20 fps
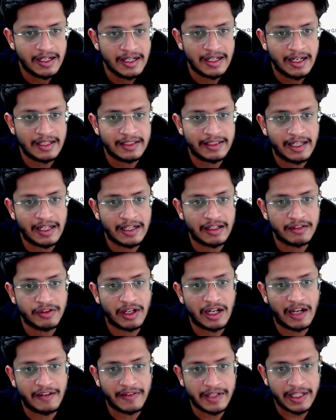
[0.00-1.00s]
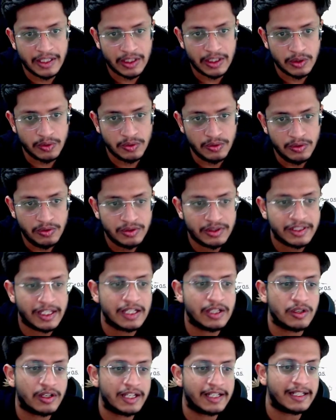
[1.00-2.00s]
Then if you're having 2, then you
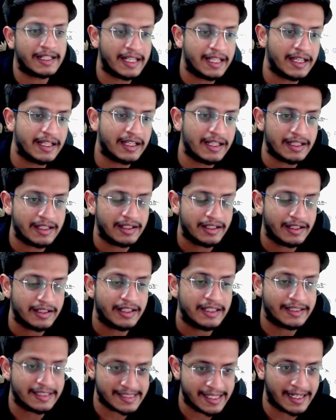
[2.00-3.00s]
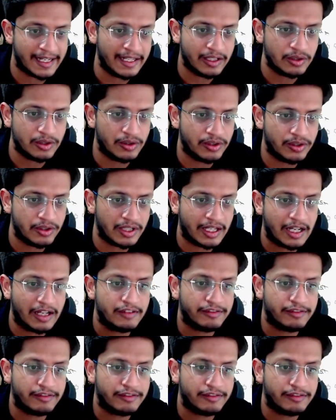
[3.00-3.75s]
can take in the second go, you can have